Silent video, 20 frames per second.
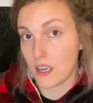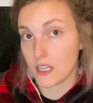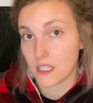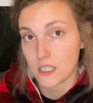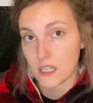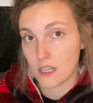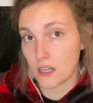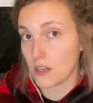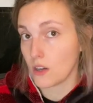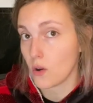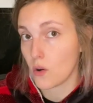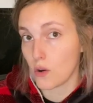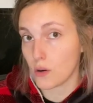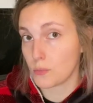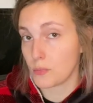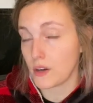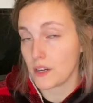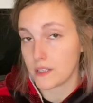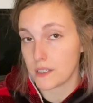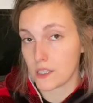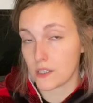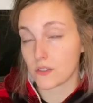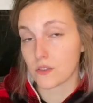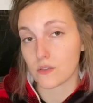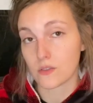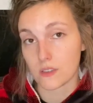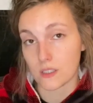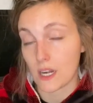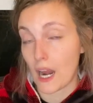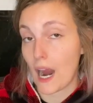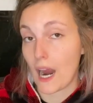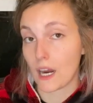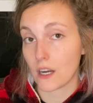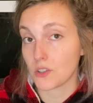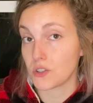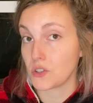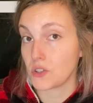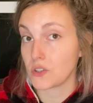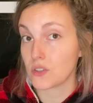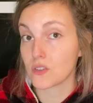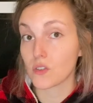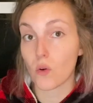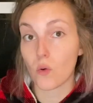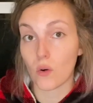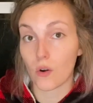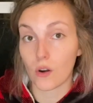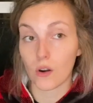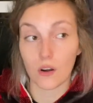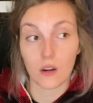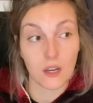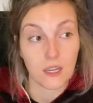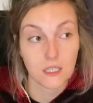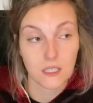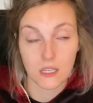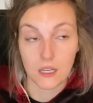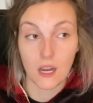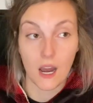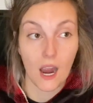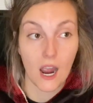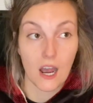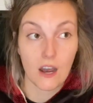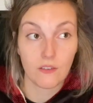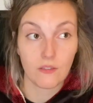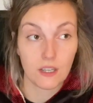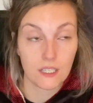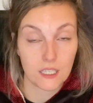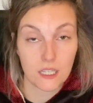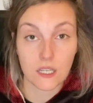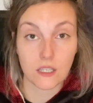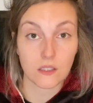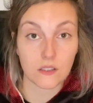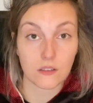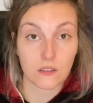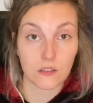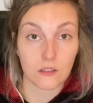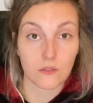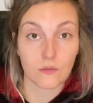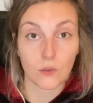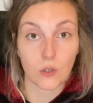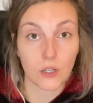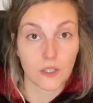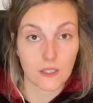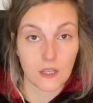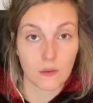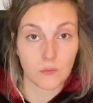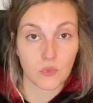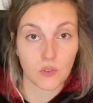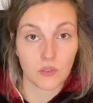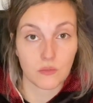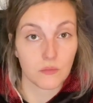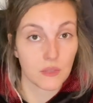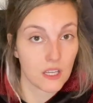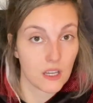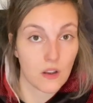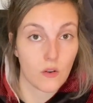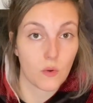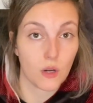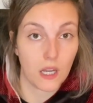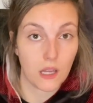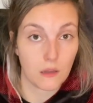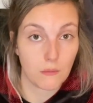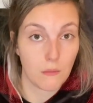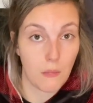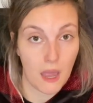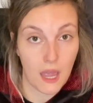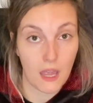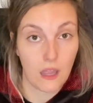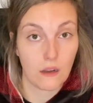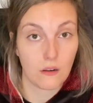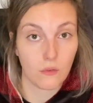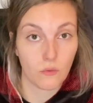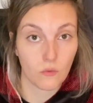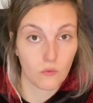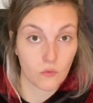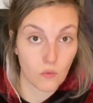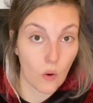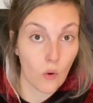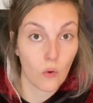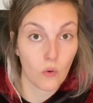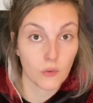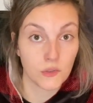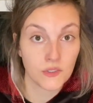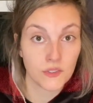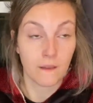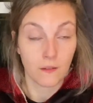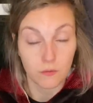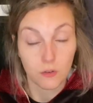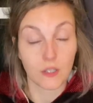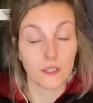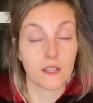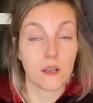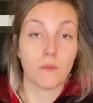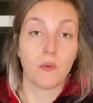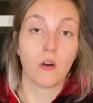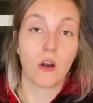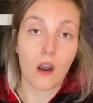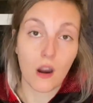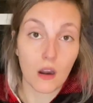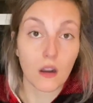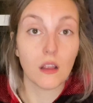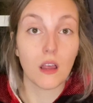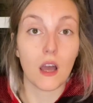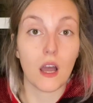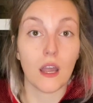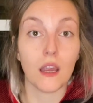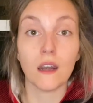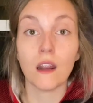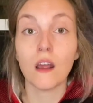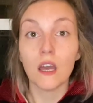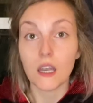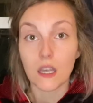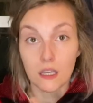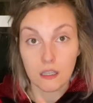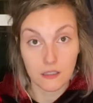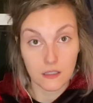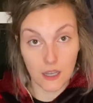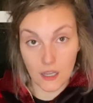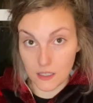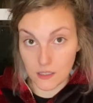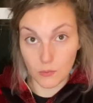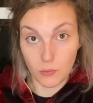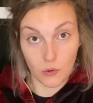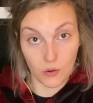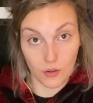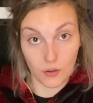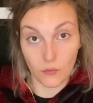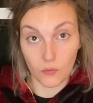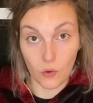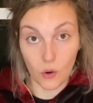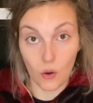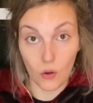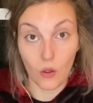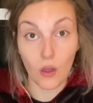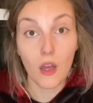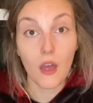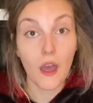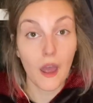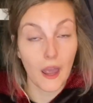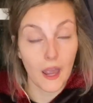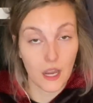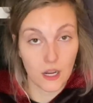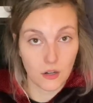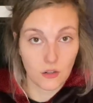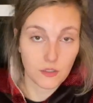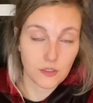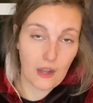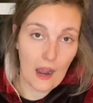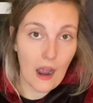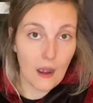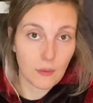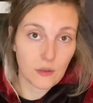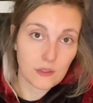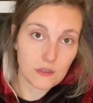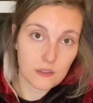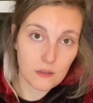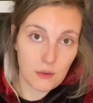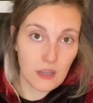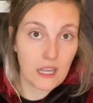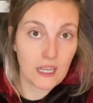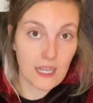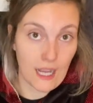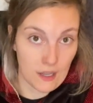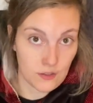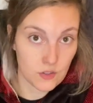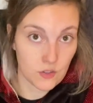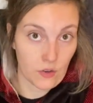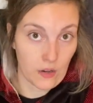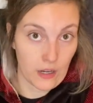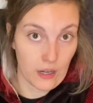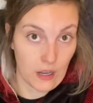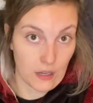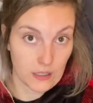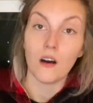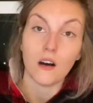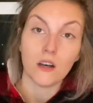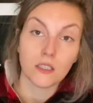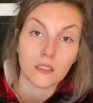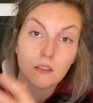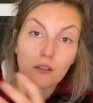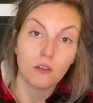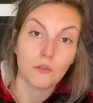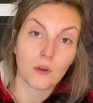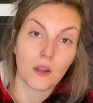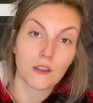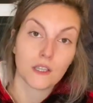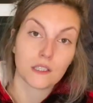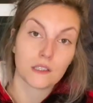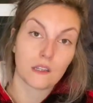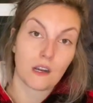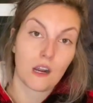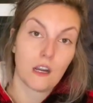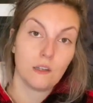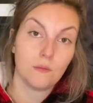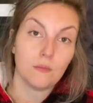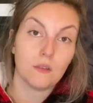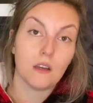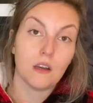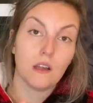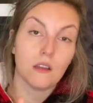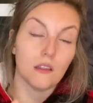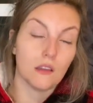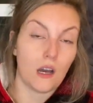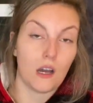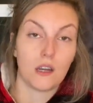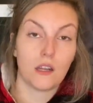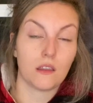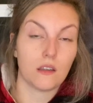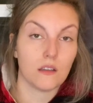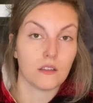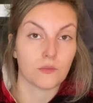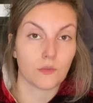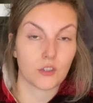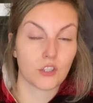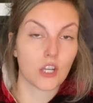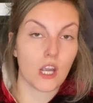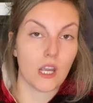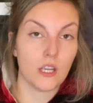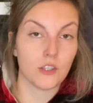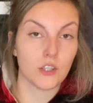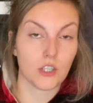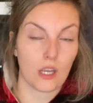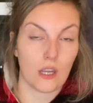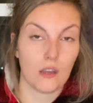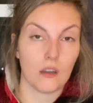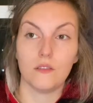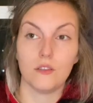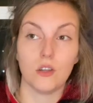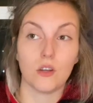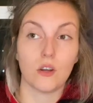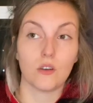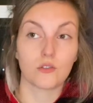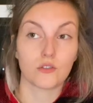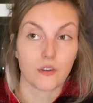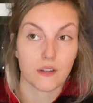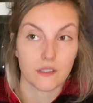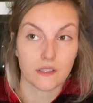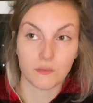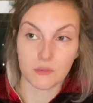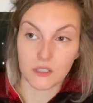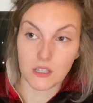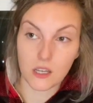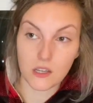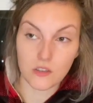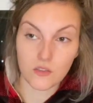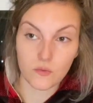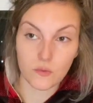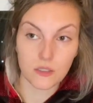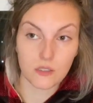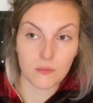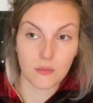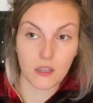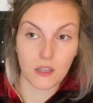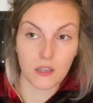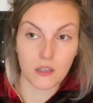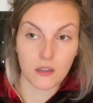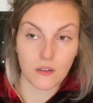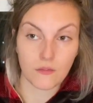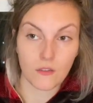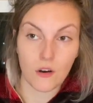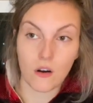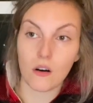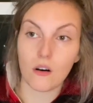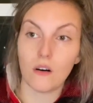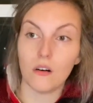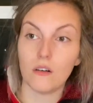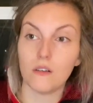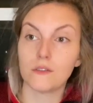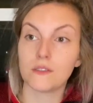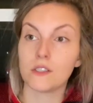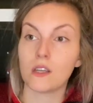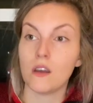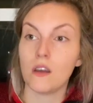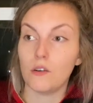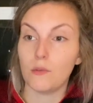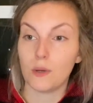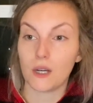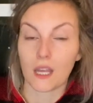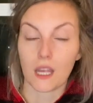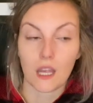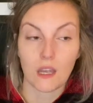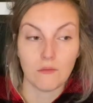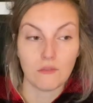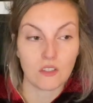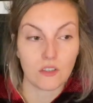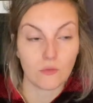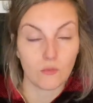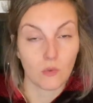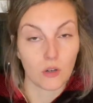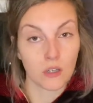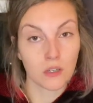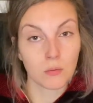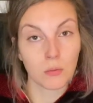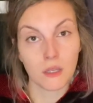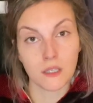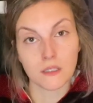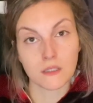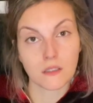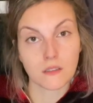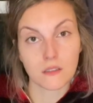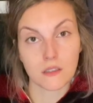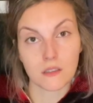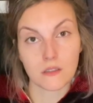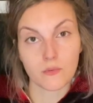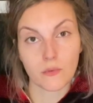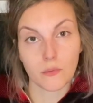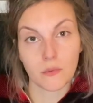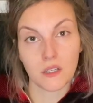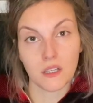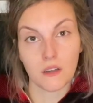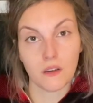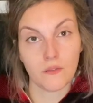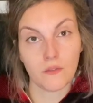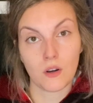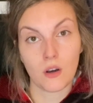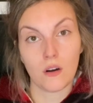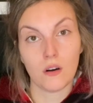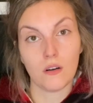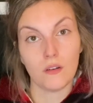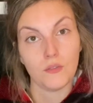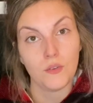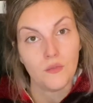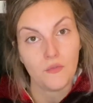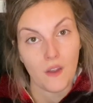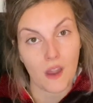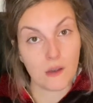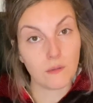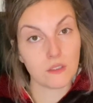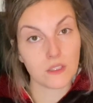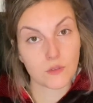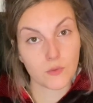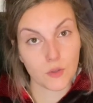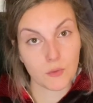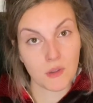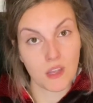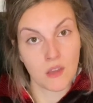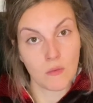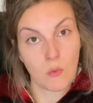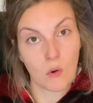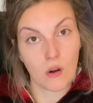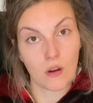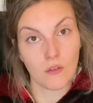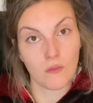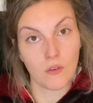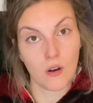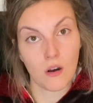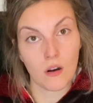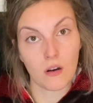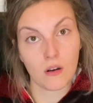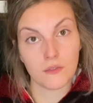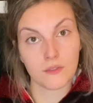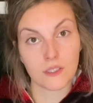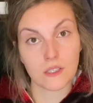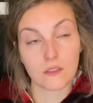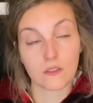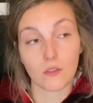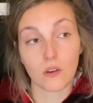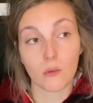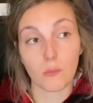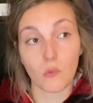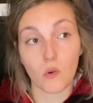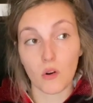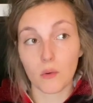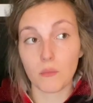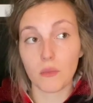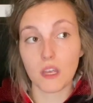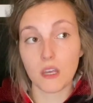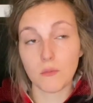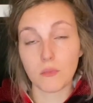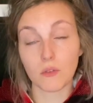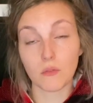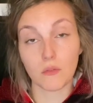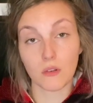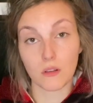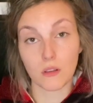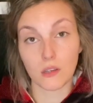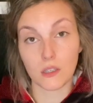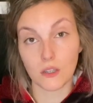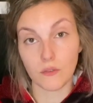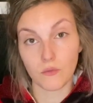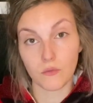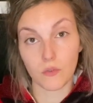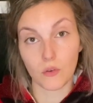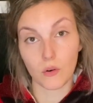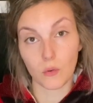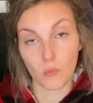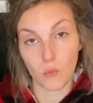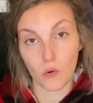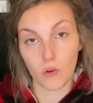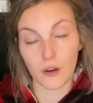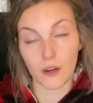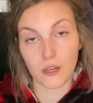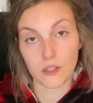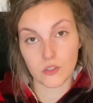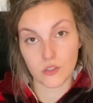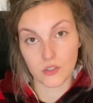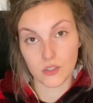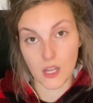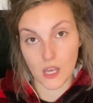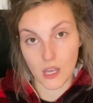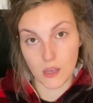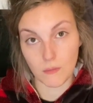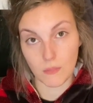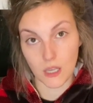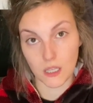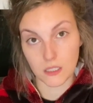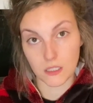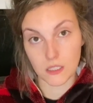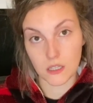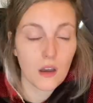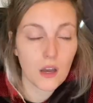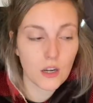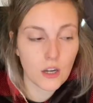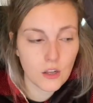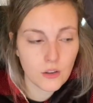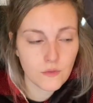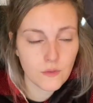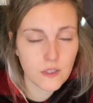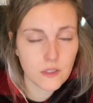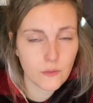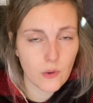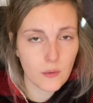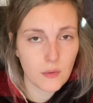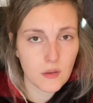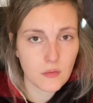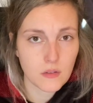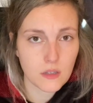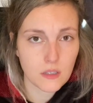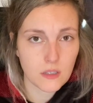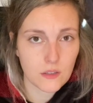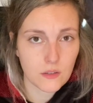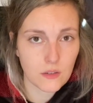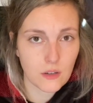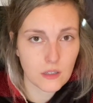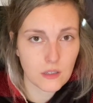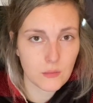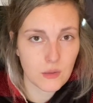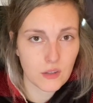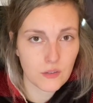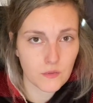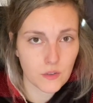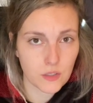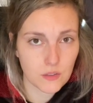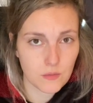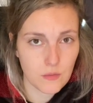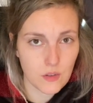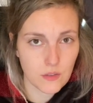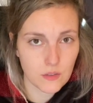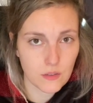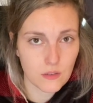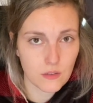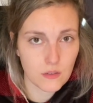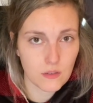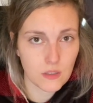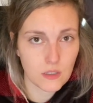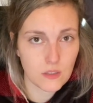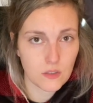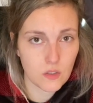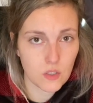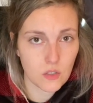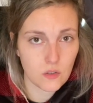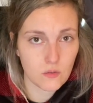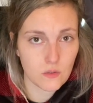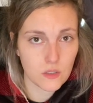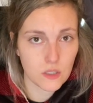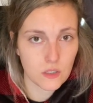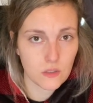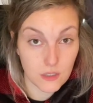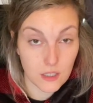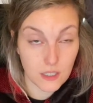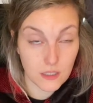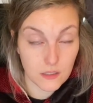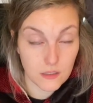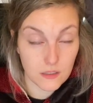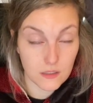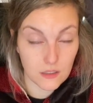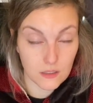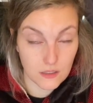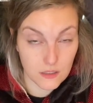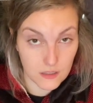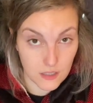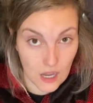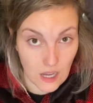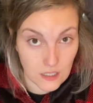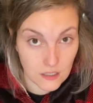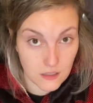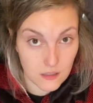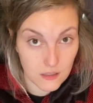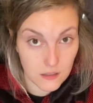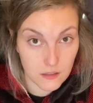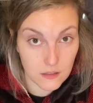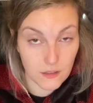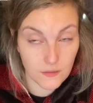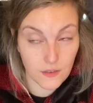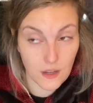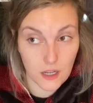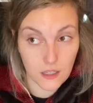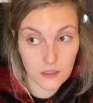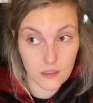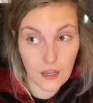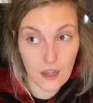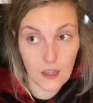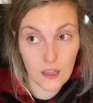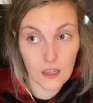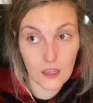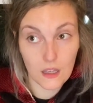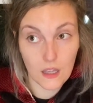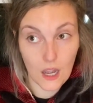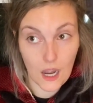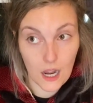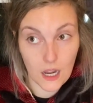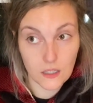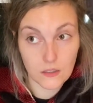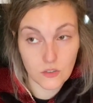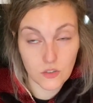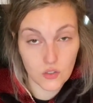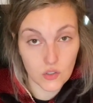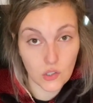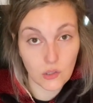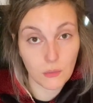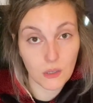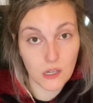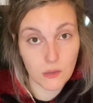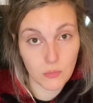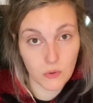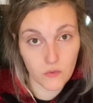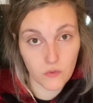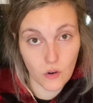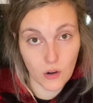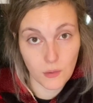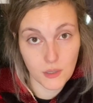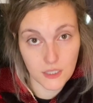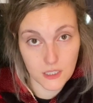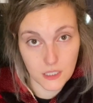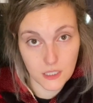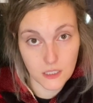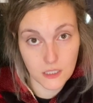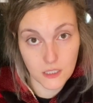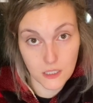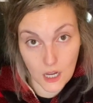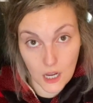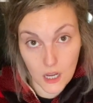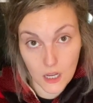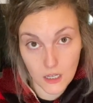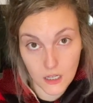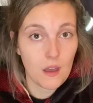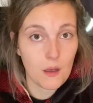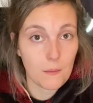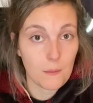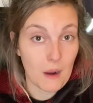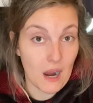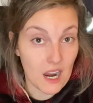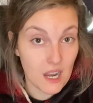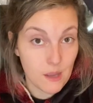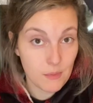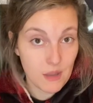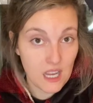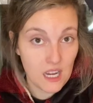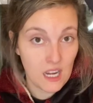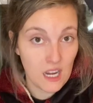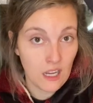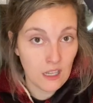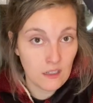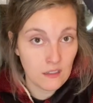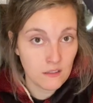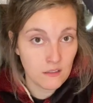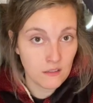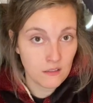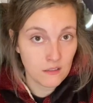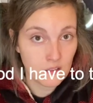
It didn't incorporate dancers and actors, or it didn't have a dancer, for example, being one of the main roles. For example, Caroline is a supportive role and also happens to be a dancer in it. Also, around this time, a lot of things were changing. You know, transportation was being evolved. When it came to workplaces, things were being evolved. Families were being more involved, and so more people were looking for more entertainment. Another reason why people consider it to be the first musical is due to its success, the fact that it had so many performances done. My opinion?